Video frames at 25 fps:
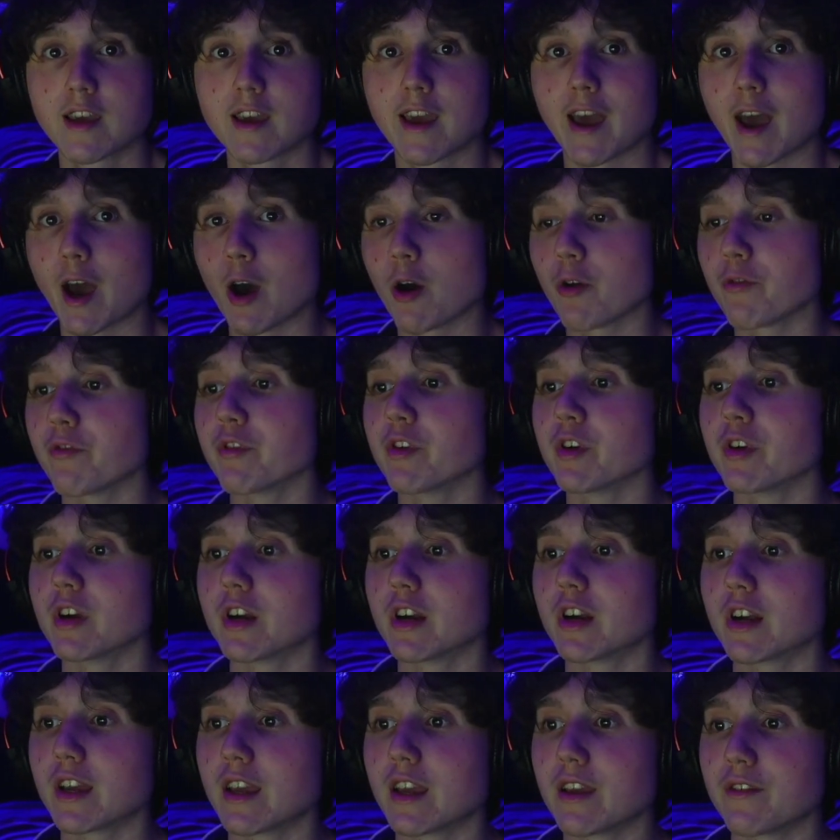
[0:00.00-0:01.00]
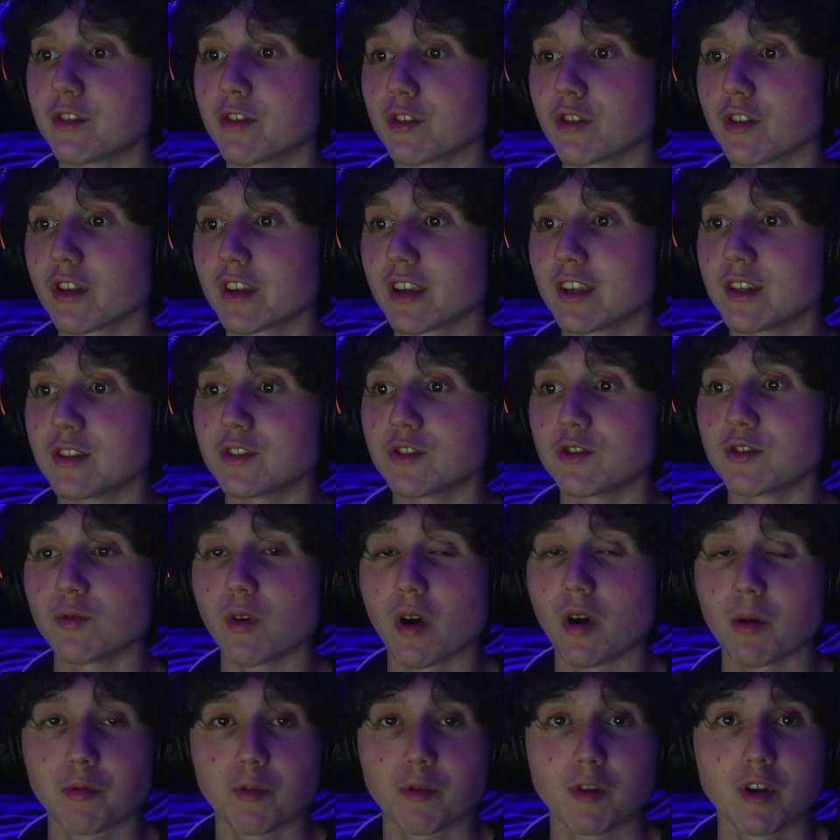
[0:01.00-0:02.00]
However, if you're looking to
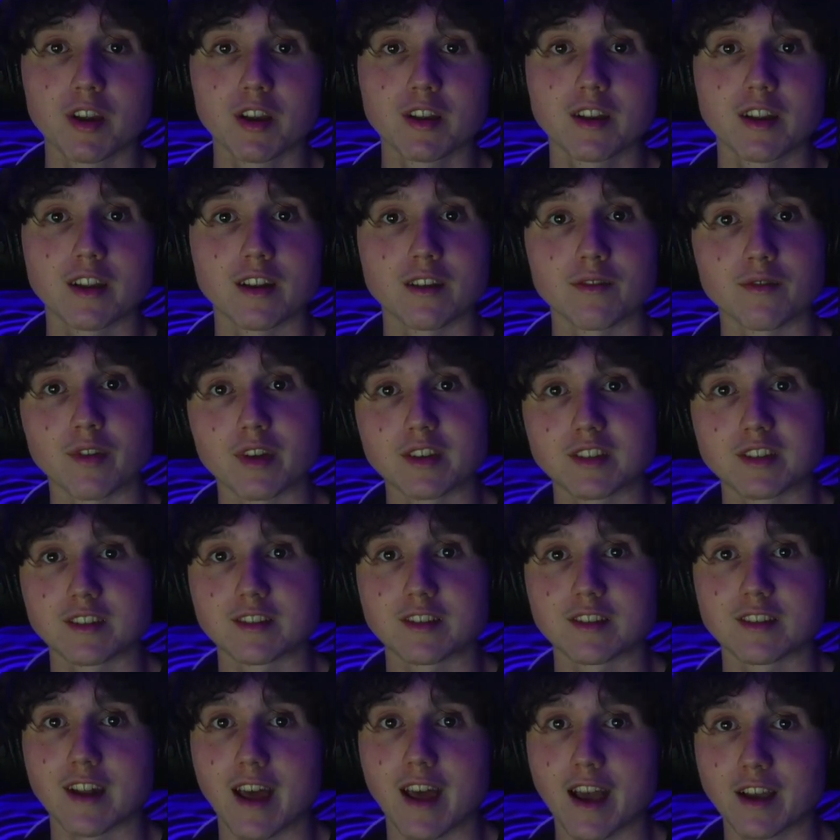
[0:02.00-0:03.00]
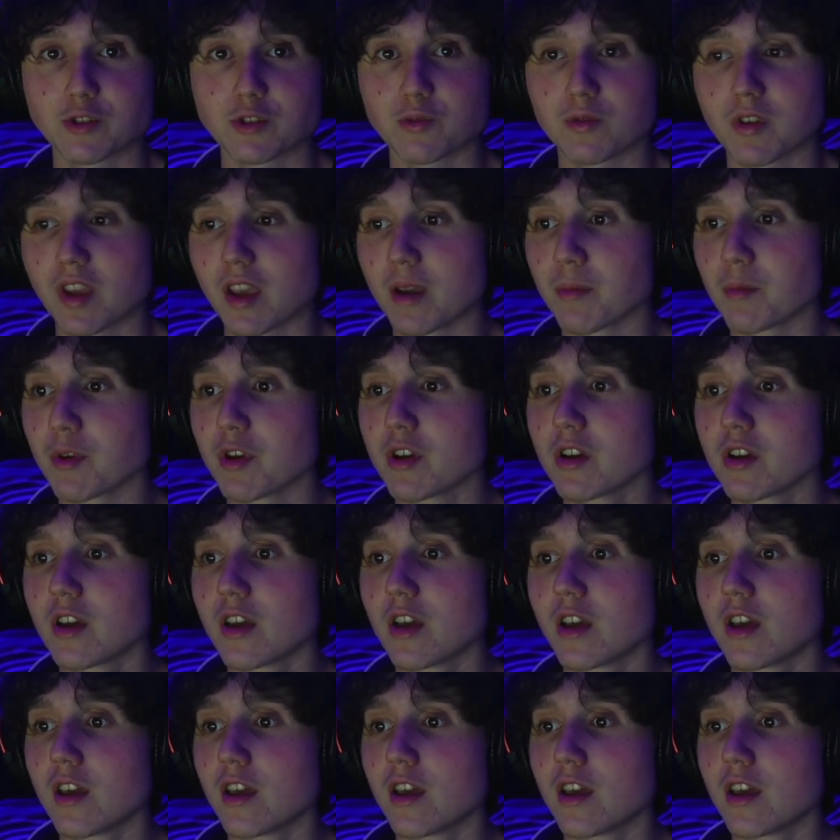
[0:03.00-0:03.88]
upgrade and invest into an actual camera,